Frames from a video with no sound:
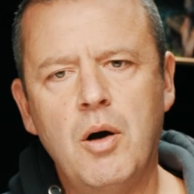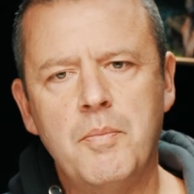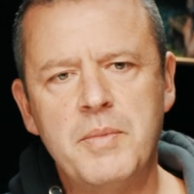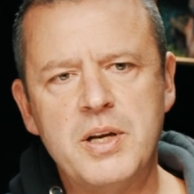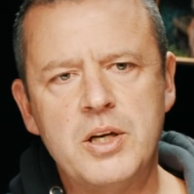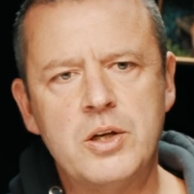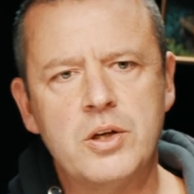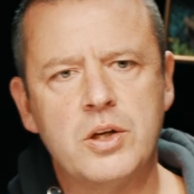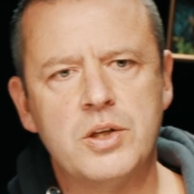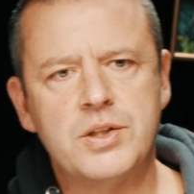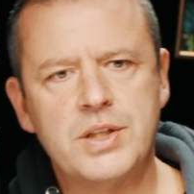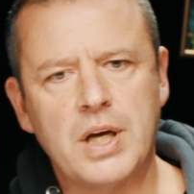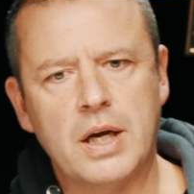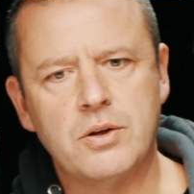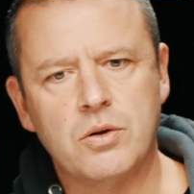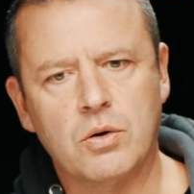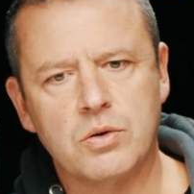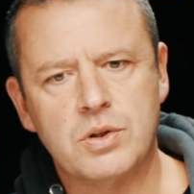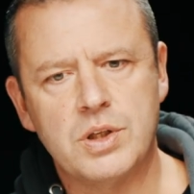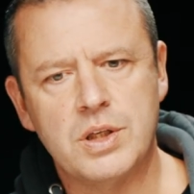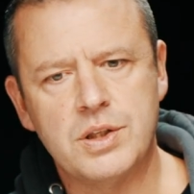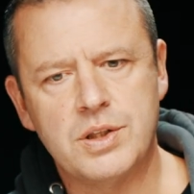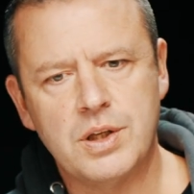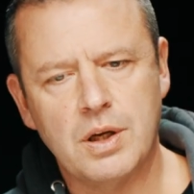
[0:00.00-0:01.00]
I mean, you could take
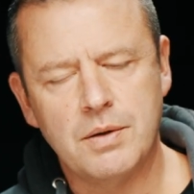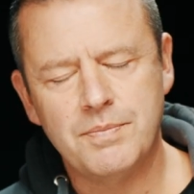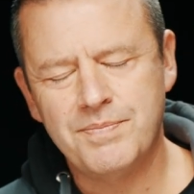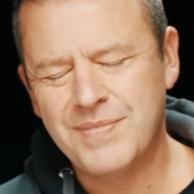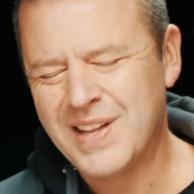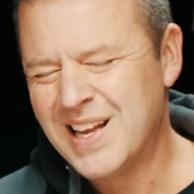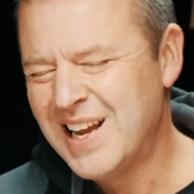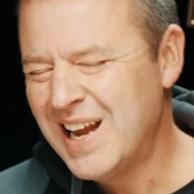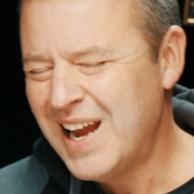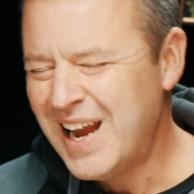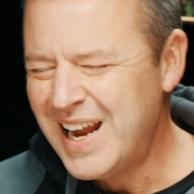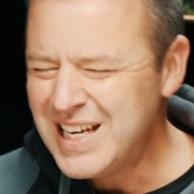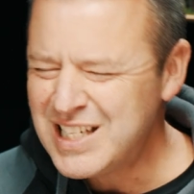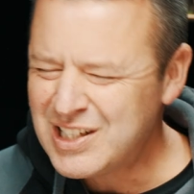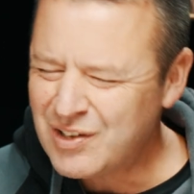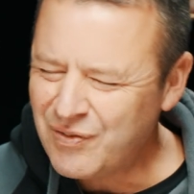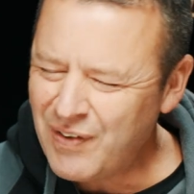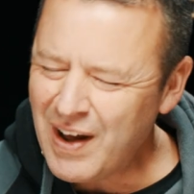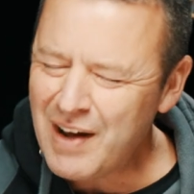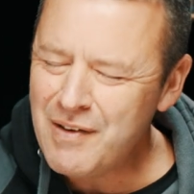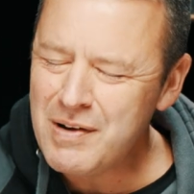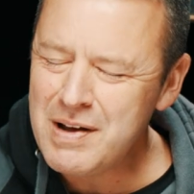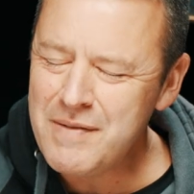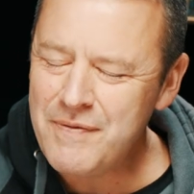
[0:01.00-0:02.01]
dogs into... It's
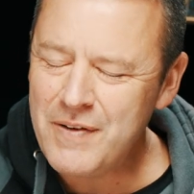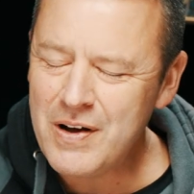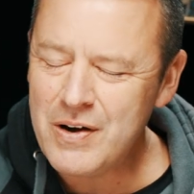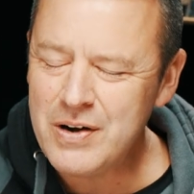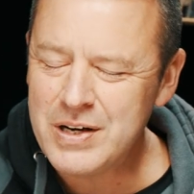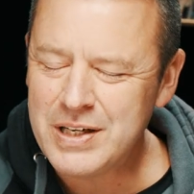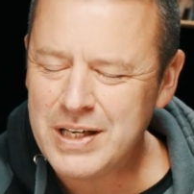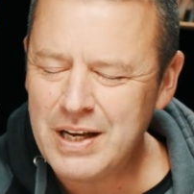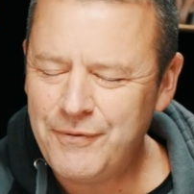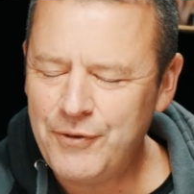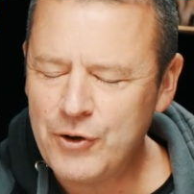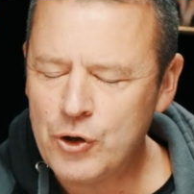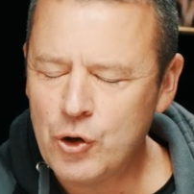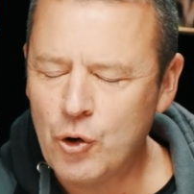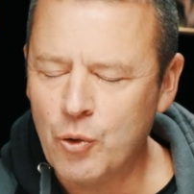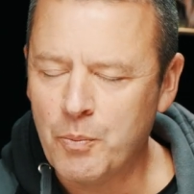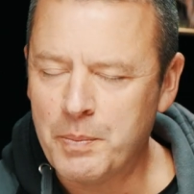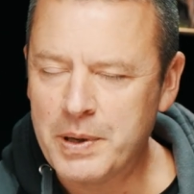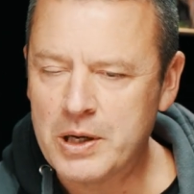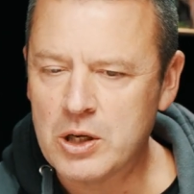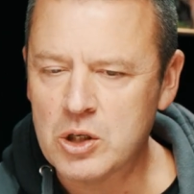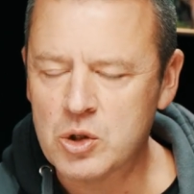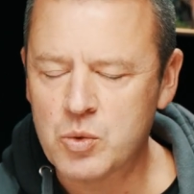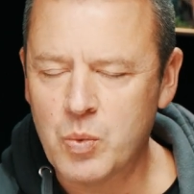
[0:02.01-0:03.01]
very, very difficult
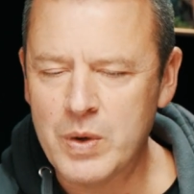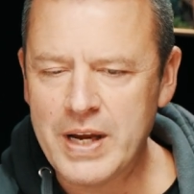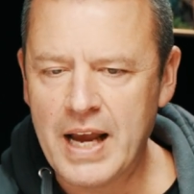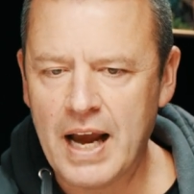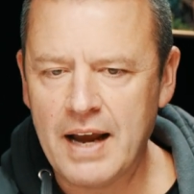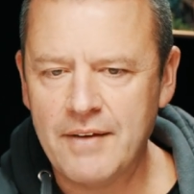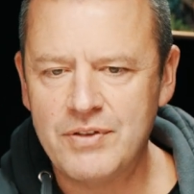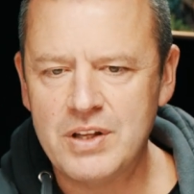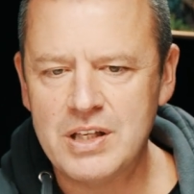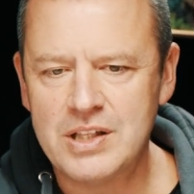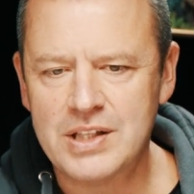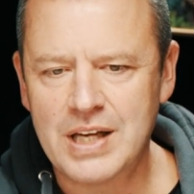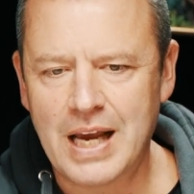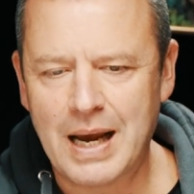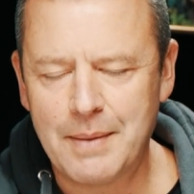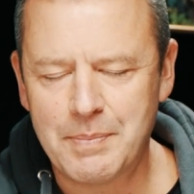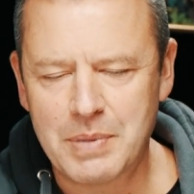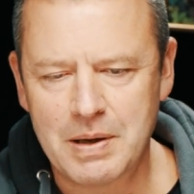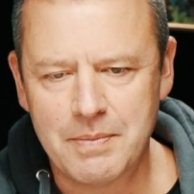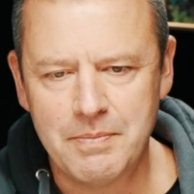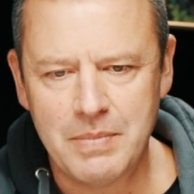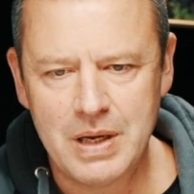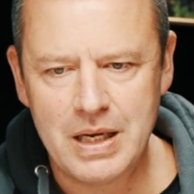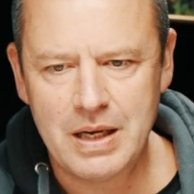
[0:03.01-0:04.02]
because we have this
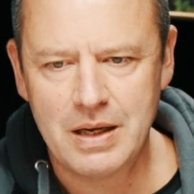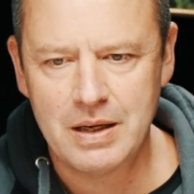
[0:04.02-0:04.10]
habit.